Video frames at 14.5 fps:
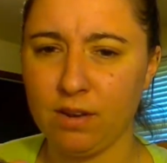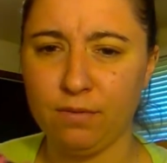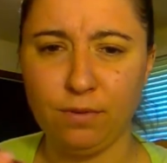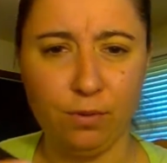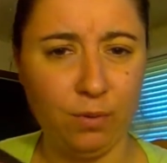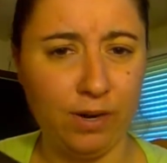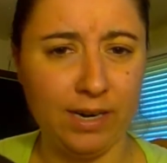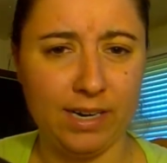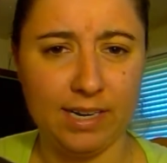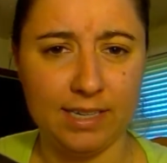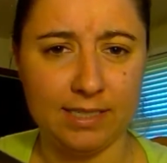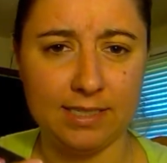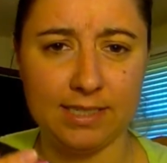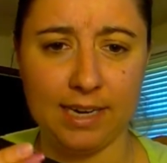for what it
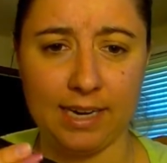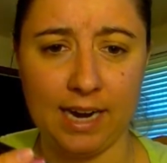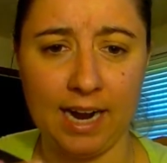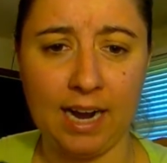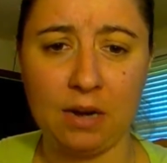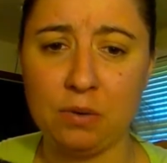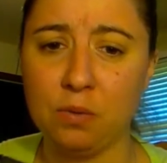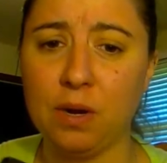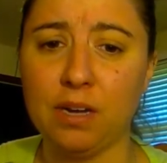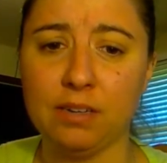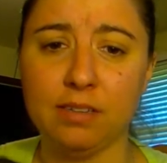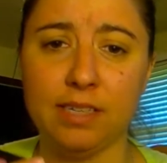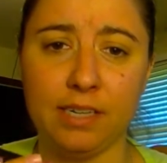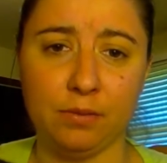is and how
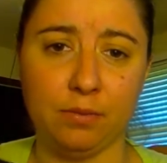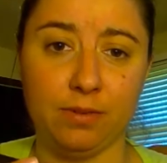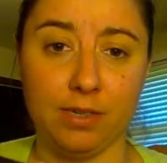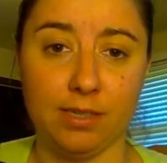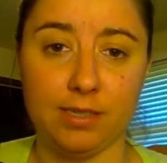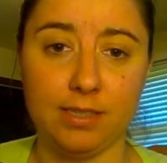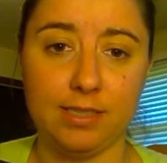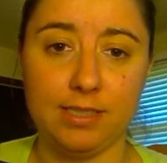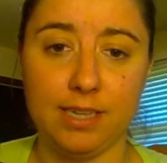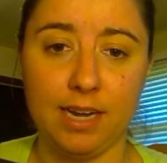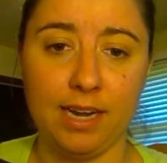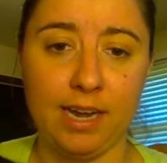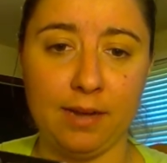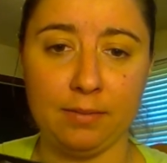well it works.
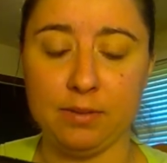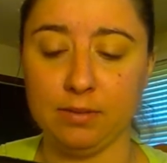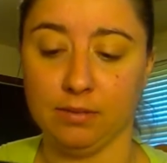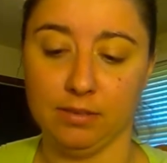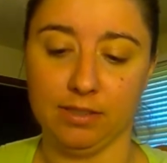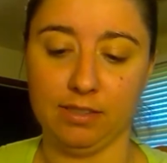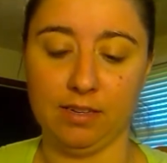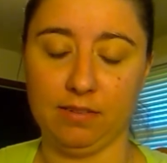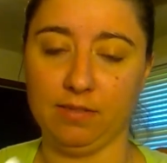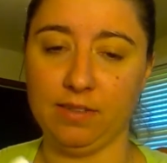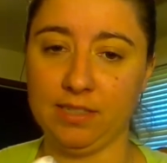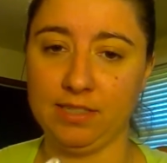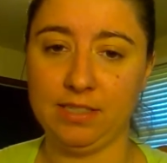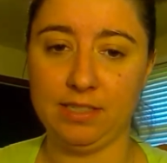I absolutely love
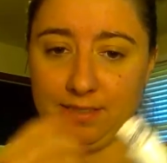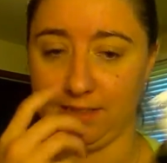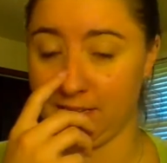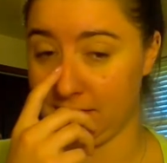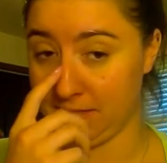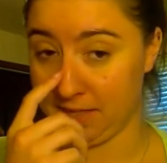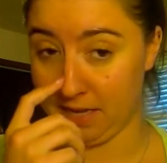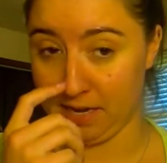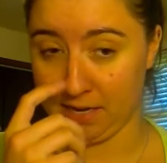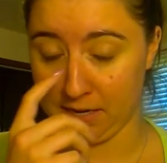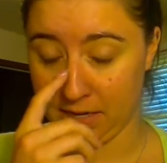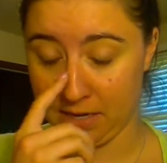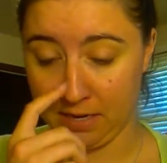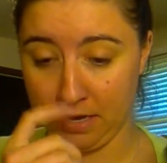this
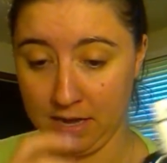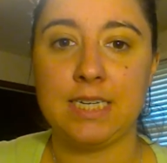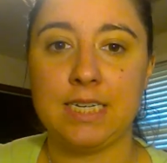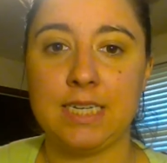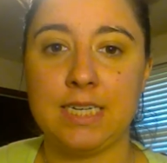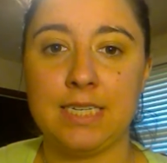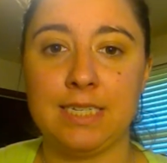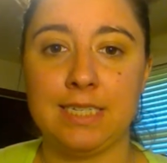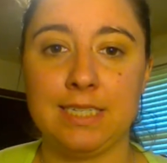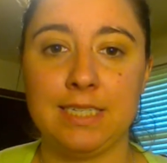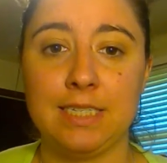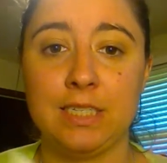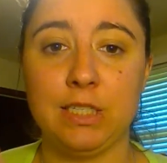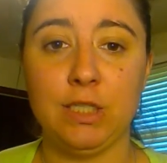thing.
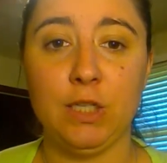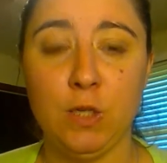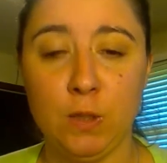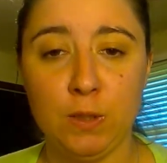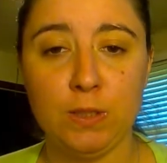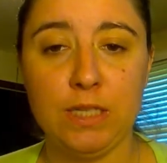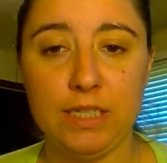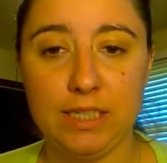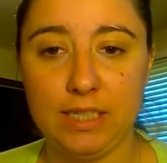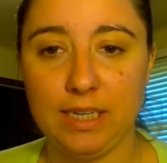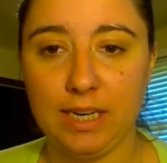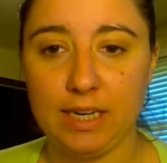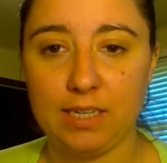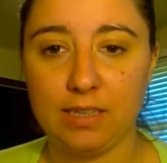So
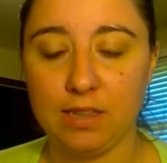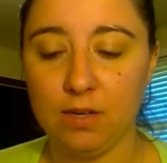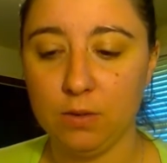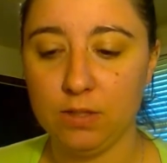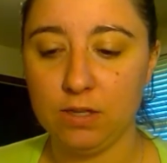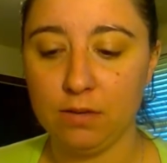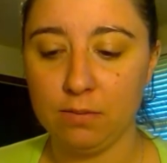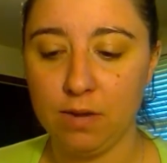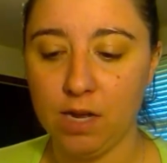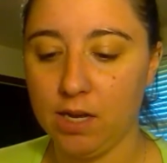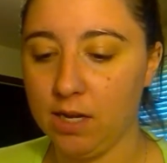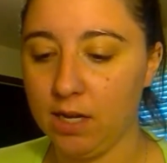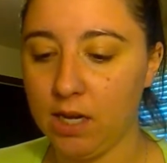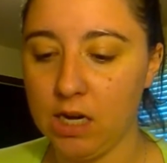yeah, those are
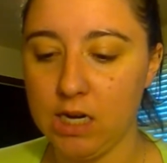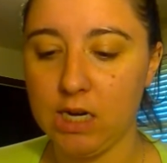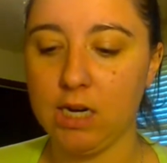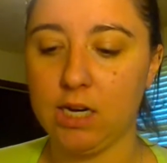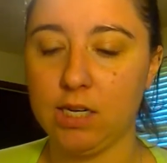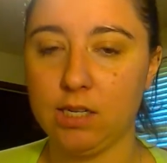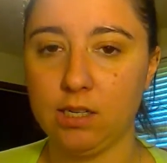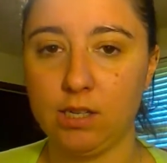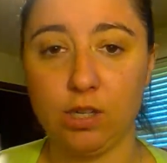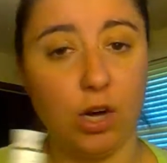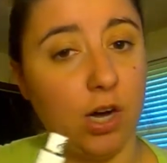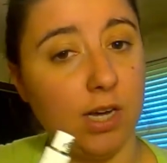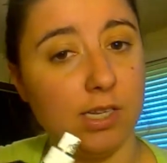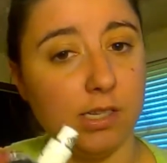my
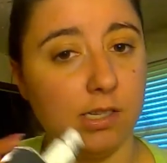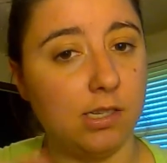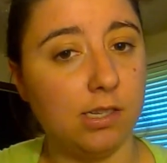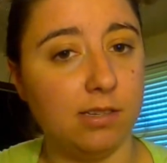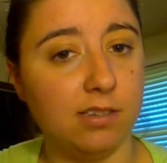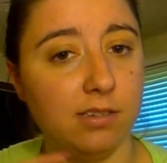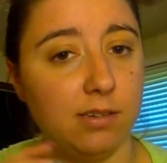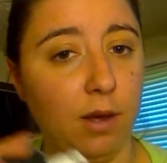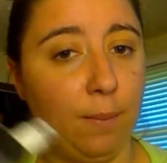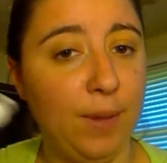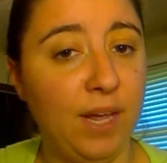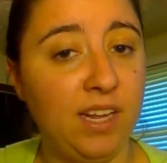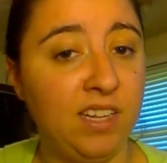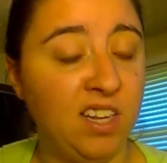thoughts,
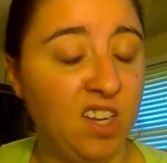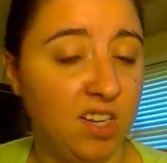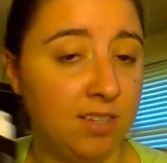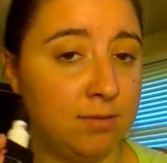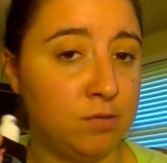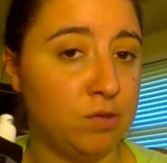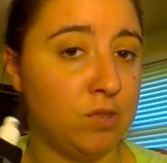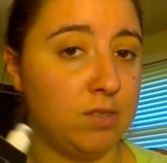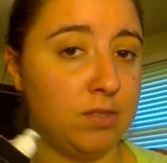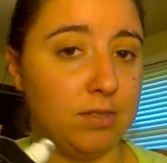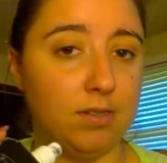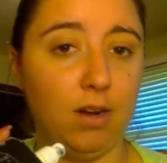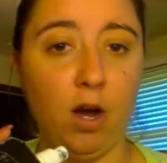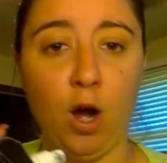
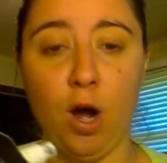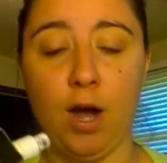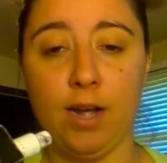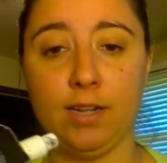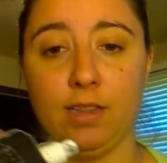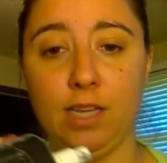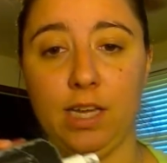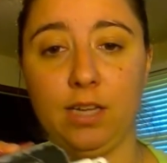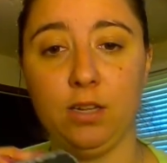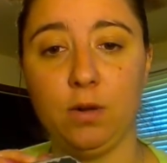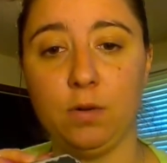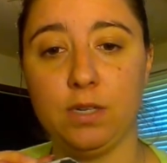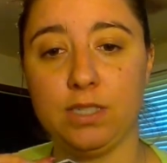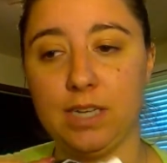opinions on the
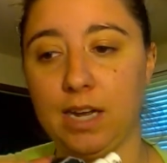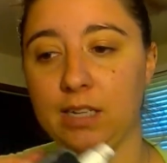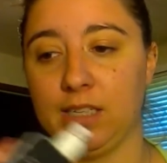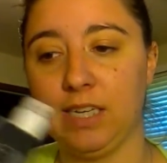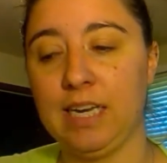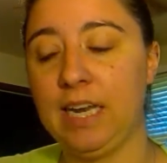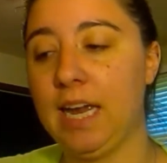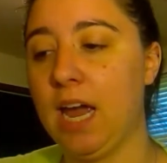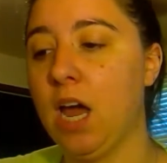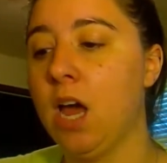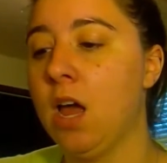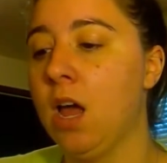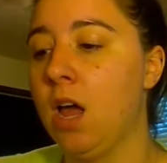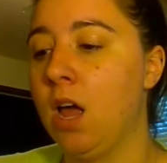Lotus
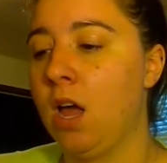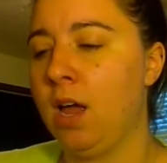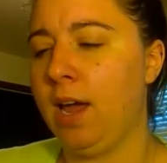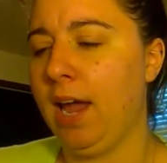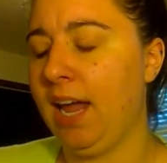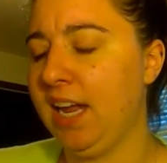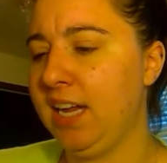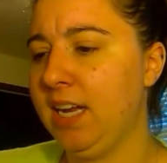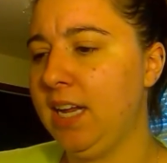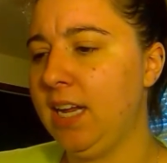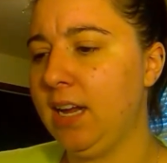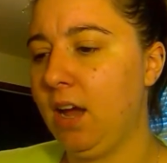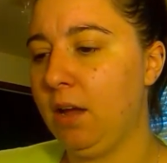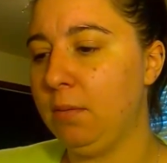
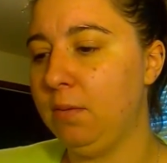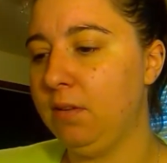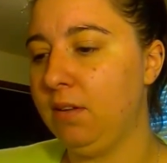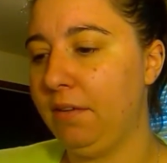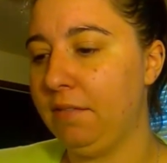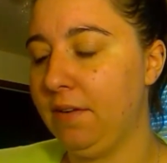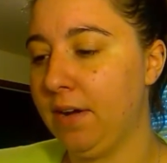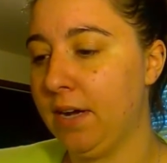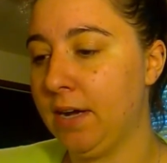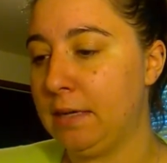le80. I believe